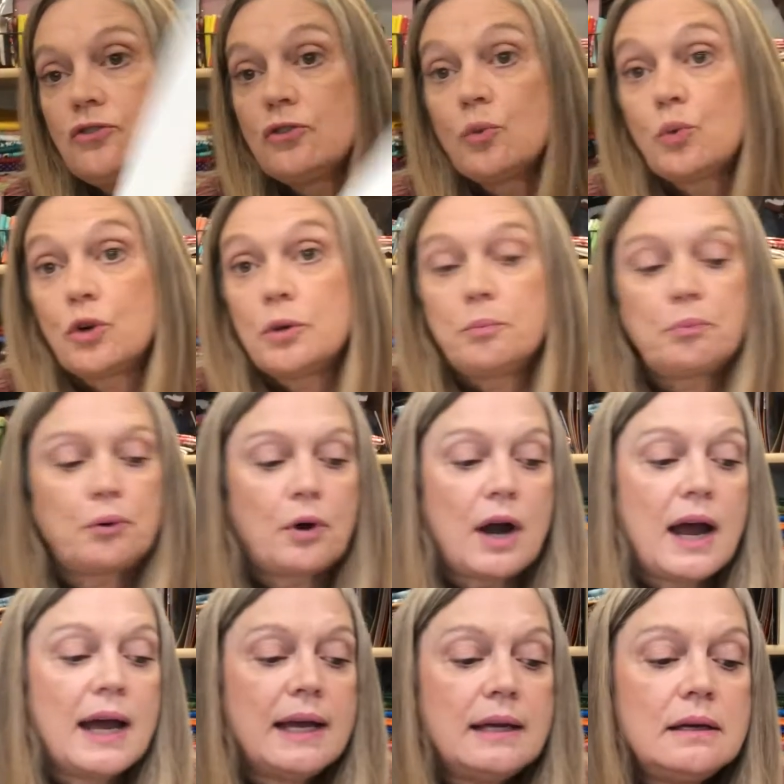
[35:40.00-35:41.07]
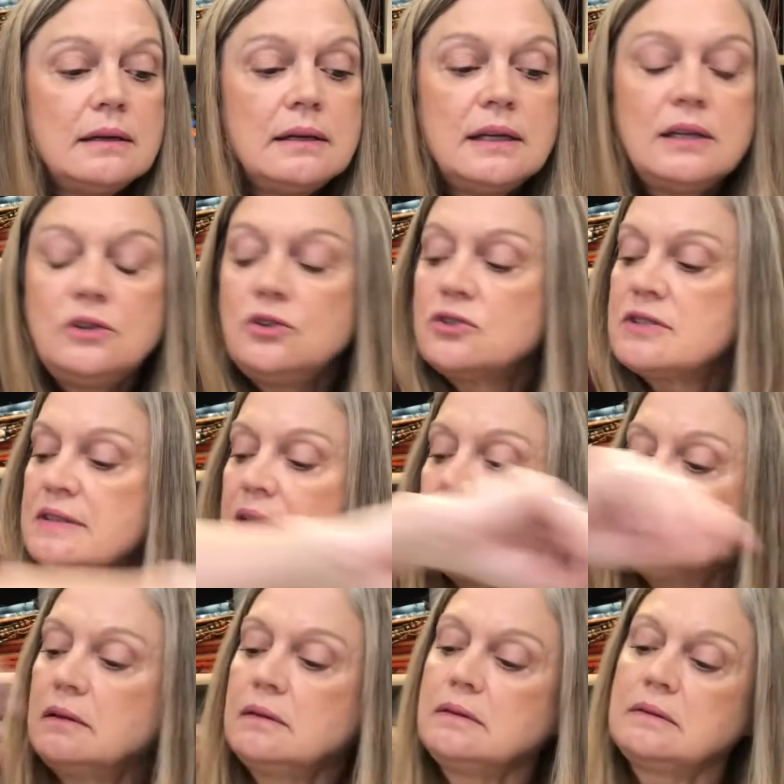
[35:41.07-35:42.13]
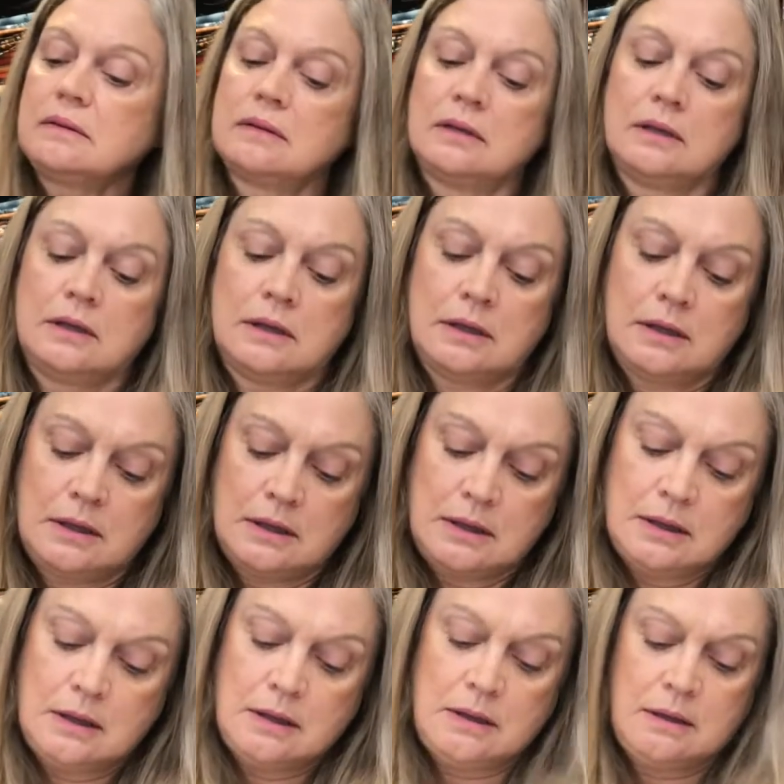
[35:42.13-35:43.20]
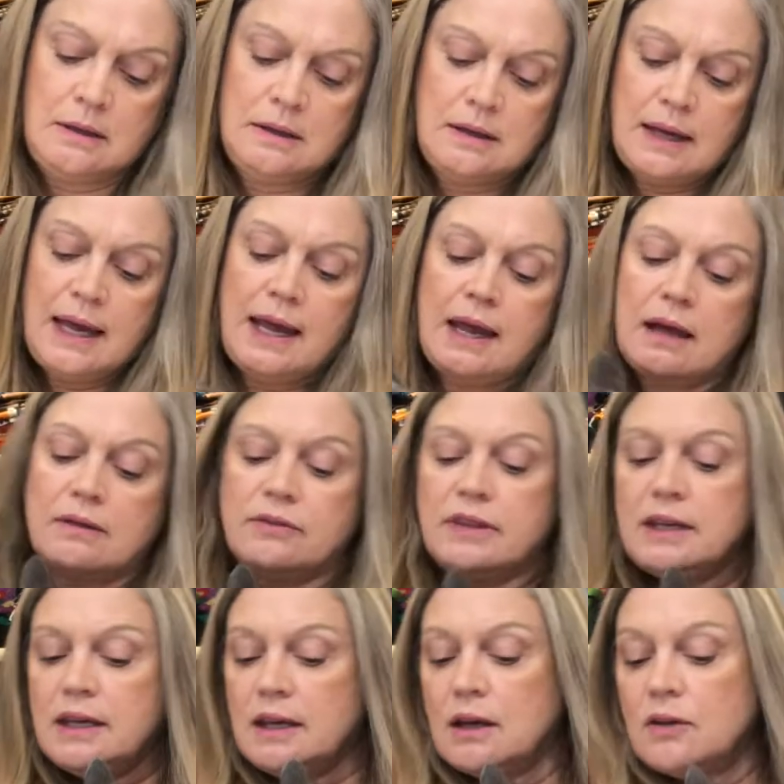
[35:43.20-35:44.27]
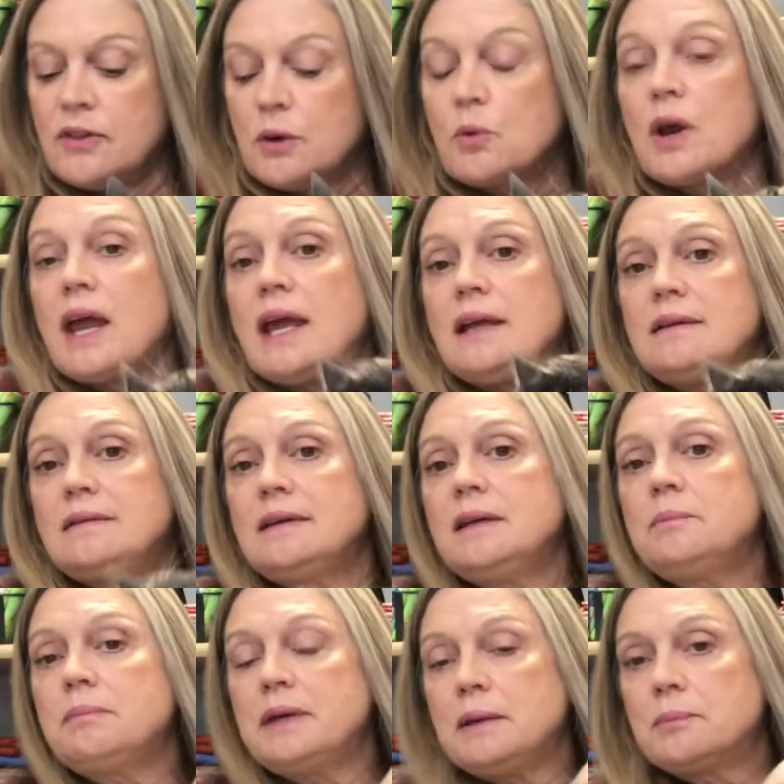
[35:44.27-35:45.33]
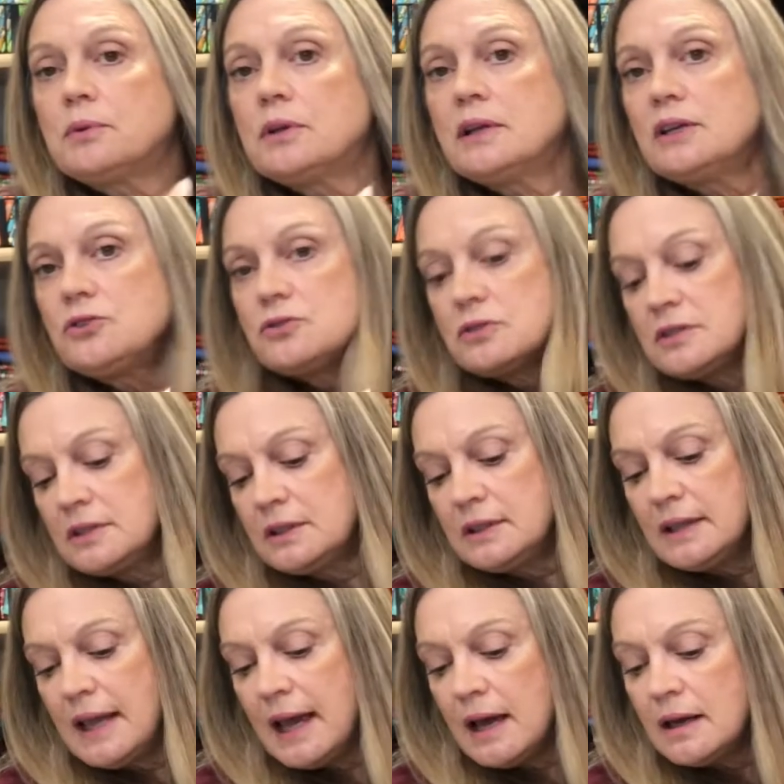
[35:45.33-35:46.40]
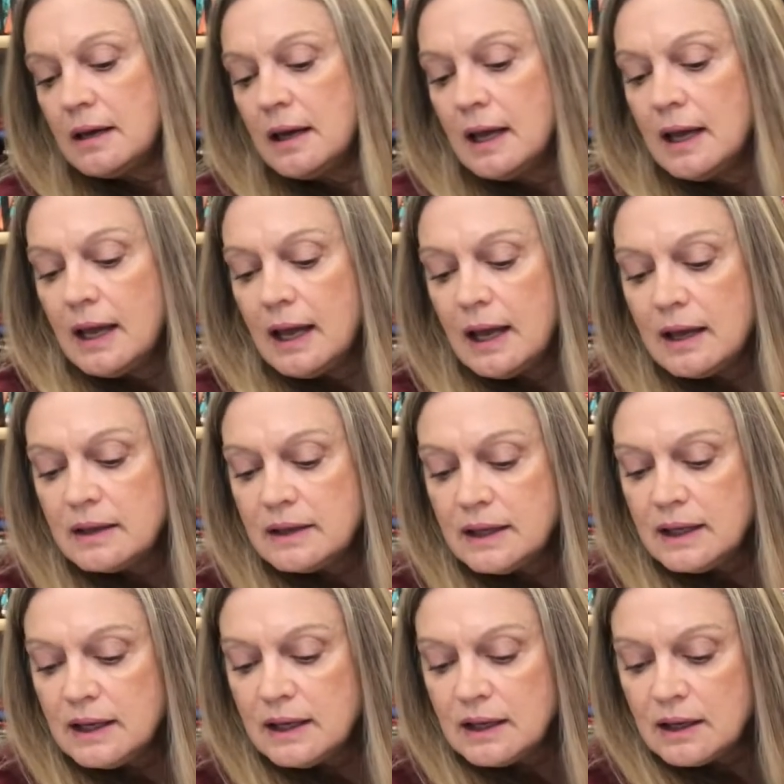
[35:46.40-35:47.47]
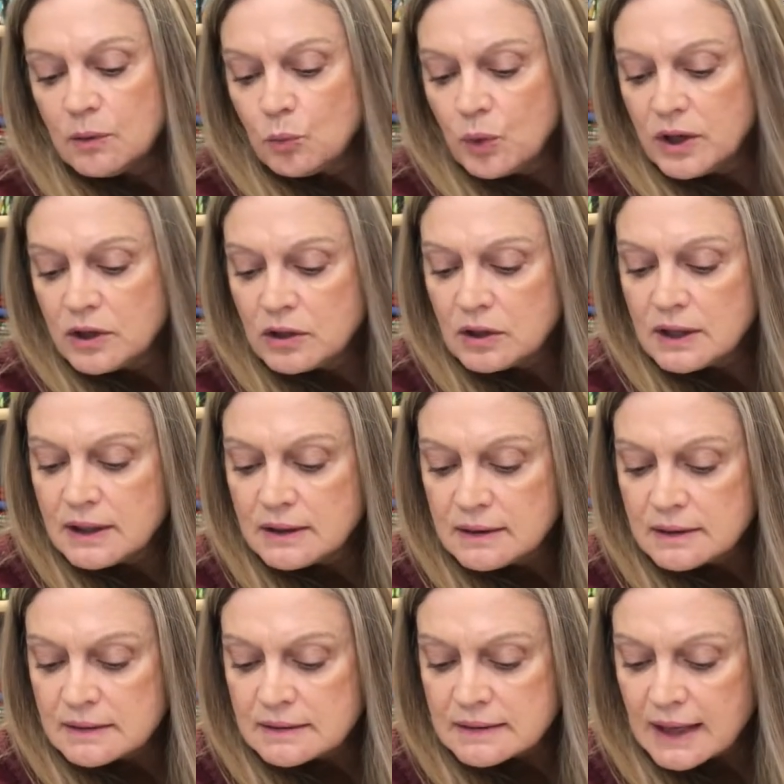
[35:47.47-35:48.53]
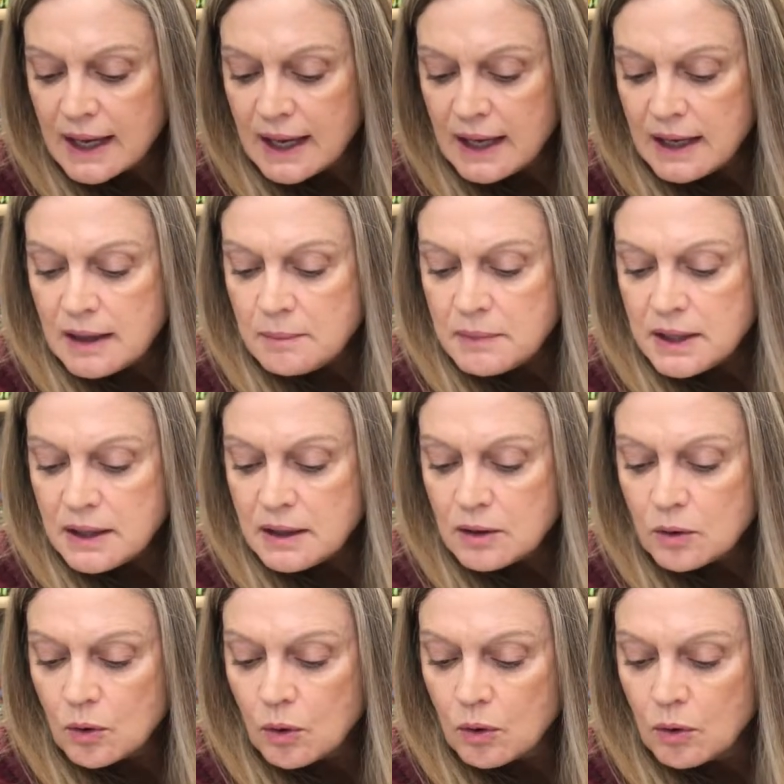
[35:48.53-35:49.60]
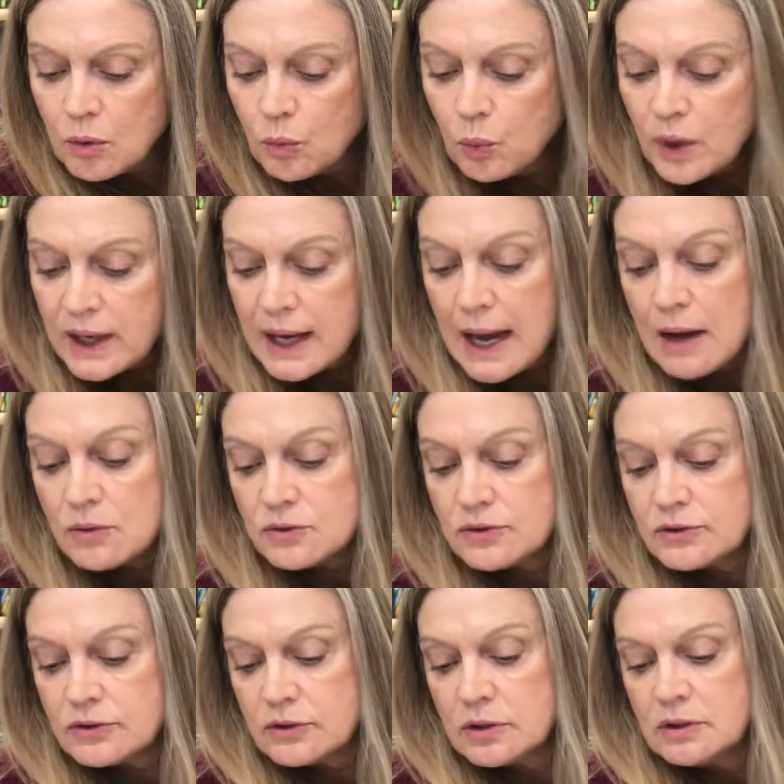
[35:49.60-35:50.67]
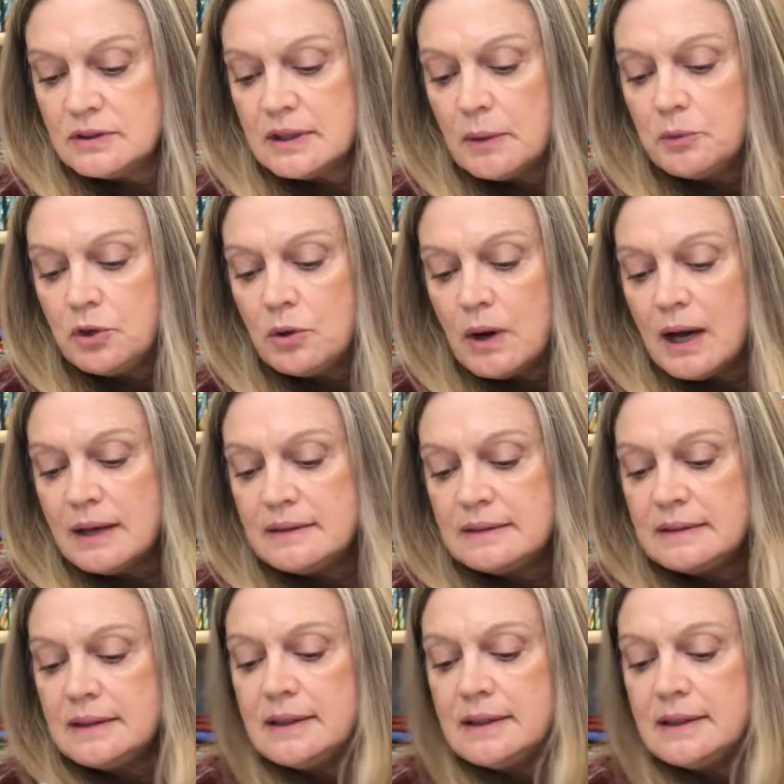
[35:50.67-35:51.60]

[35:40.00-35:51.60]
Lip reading: the word pride in your sentence. And there were 18 people interested in that. And the winner is Amy Wickhouse, Wickhouse.